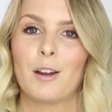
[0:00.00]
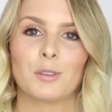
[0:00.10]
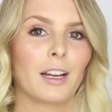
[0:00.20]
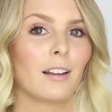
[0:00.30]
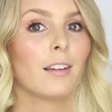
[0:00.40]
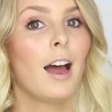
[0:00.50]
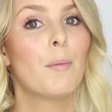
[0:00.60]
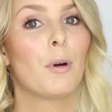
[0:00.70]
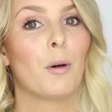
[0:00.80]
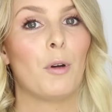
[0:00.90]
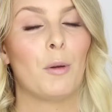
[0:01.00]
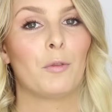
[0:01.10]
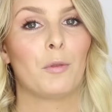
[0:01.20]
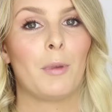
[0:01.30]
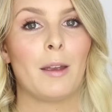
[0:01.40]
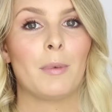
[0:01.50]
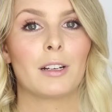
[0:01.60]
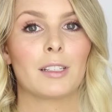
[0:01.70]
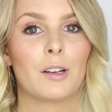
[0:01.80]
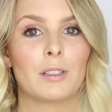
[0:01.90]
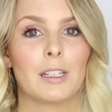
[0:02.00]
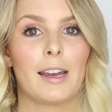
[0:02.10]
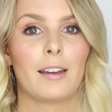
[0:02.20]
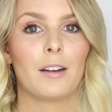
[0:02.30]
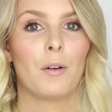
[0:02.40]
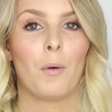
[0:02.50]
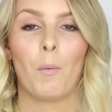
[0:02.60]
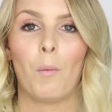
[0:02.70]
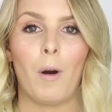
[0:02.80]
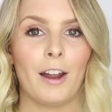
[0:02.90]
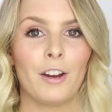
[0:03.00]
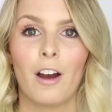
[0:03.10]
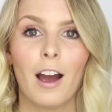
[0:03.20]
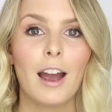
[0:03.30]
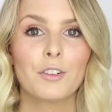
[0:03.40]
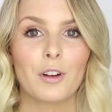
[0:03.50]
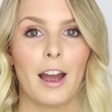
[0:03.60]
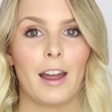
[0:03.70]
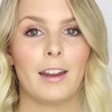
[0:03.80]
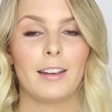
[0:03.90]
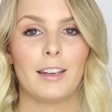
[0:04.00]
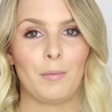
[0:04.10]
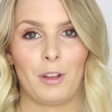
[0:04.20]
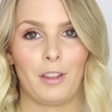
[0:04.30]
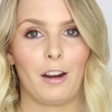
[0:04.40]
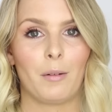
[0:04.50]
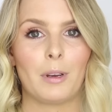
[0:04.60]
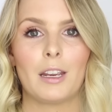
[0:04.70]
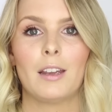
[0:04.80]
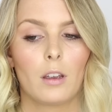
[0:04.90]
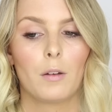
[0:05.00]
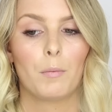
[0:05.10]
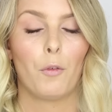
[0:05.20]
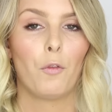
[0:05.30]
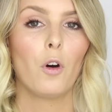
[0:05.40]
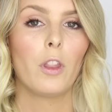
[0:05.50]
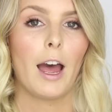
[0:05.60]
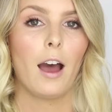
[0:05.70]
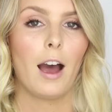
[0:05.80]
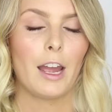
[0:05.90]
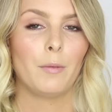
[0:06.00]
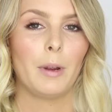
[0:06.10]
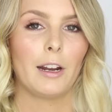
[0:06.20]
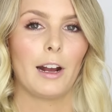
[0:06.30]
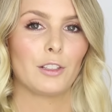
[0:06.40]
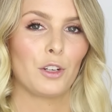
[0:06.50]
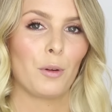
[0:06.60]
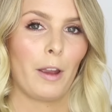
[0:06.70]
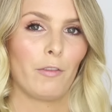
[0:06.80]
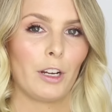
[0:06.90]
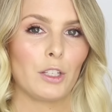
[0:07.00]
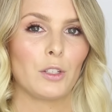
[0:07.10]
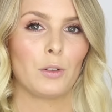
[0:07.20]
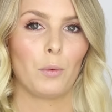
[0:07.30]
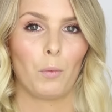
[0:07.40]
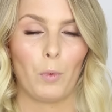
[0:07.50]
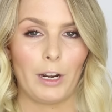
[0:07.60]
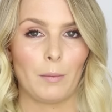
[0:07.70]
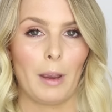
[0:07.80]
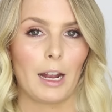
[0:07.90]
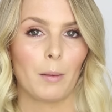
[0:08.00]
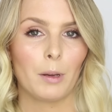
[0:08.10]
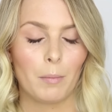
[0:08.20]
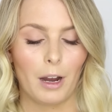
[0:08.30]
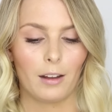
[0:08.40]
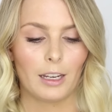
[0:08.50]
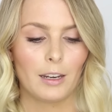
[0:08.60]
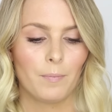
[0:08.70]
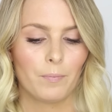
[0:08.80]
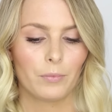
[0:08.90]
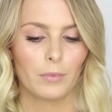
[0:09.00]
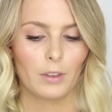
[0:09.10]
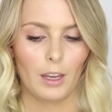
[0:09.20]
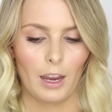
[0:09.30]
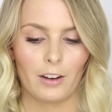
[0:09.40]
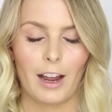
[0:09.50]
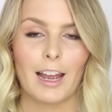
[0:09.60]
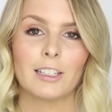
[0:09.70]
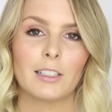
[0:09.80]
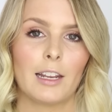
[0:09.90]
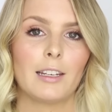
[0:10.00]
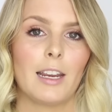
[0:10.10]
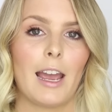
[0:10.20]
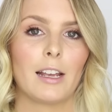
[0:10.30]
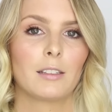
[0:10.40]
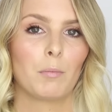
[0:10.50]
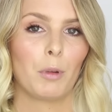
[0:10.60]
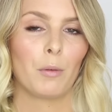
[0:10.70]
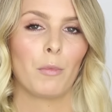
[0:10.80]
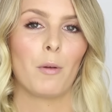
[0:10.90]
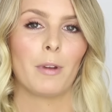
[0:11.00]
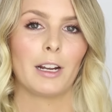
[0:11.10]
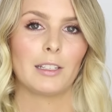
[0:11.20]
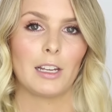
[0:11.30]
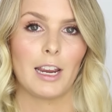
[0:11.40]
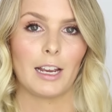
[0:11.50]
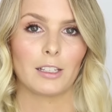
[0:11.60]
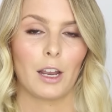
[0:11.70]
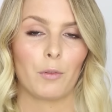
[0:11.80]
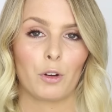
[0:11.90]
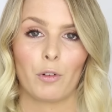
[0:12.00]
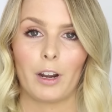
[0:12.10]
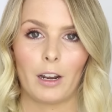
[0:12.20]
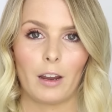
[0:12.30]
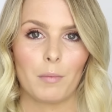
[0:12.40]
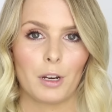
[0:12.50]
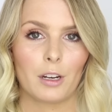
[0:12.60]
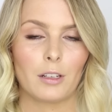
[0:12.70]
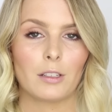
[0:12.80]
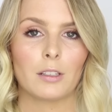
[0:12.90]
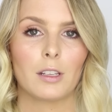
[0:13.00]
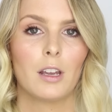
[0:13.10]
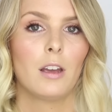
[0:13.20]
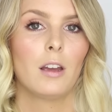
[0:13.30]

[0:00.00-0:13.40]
It was like a light bulb moment for me, because I was like, why don't I try hypnotherapy? Before that, I had been asked to do my friend's wedding makeup in Bali, and I had said yes, but the moment I said yes, I regretted it, because